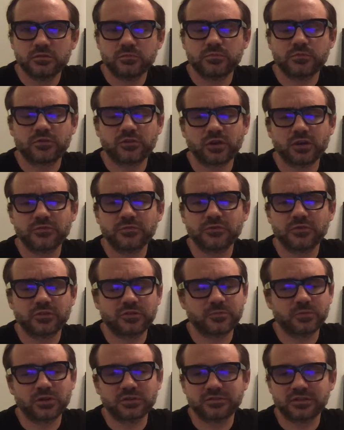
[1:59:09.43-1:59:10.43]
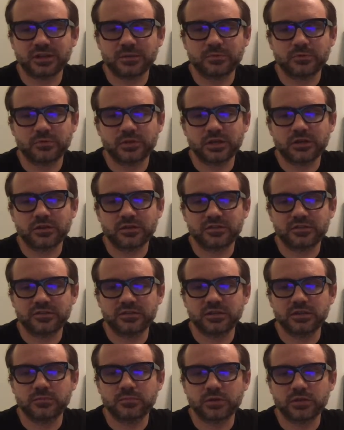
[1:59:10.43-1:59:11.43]
Sorry for the small typo, now I
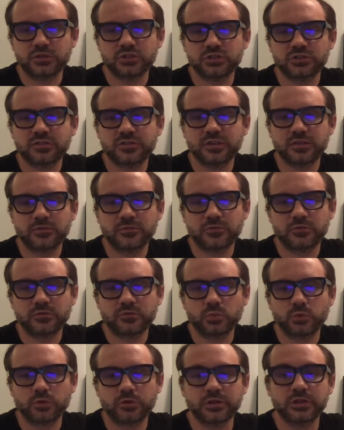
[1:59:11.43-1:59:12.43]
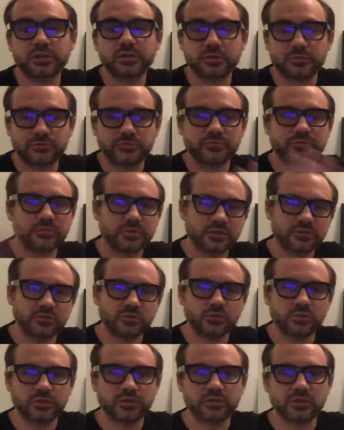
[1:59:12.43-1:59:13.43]
see it, but it should say the first word if. That's the
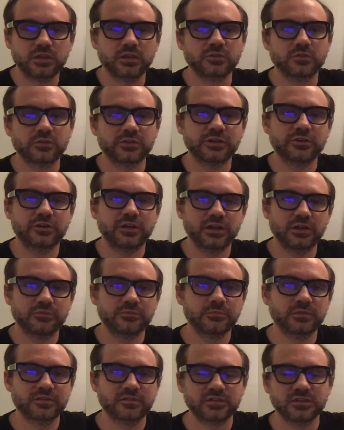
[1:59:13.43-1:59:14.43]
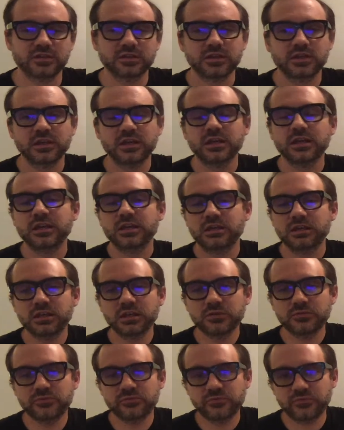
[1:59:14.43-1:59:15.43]
only thing, the letter F missing.
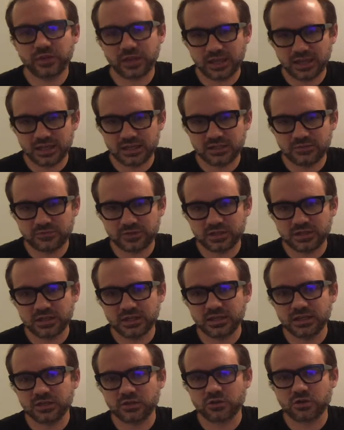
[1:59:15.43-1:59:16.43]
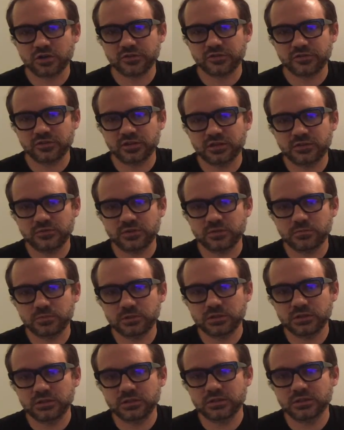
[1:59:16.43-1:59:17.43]
If an event A causes an event
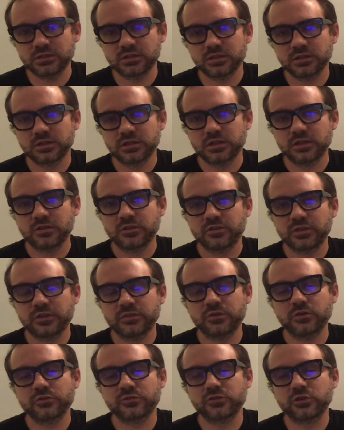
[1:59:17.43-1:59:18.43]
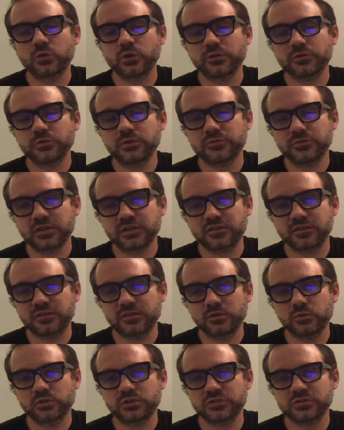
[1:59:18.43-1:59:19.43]
B, then there's no other event
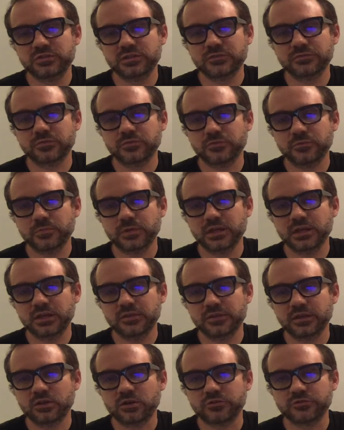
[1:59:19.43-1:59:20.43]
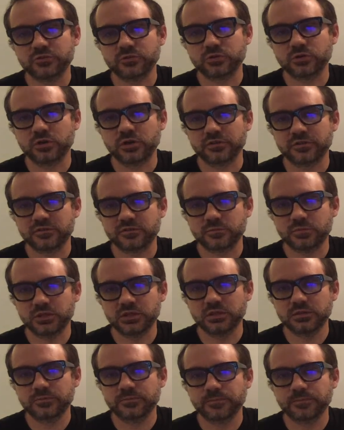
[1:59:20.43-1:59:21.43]
C which is different from A and that also causes B.